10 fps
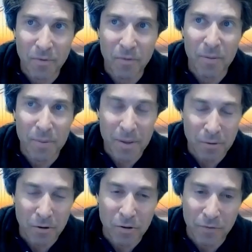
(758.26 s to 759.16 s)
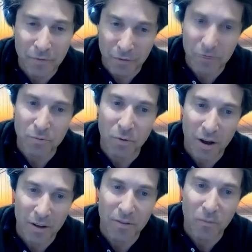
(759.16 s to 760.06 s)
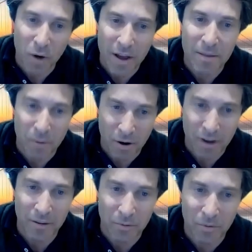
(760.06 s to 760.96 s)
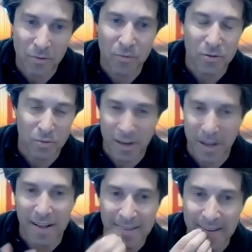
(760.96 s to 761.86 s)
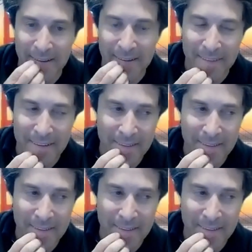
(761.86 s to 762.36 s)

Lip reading: when people are confused why the market was reacting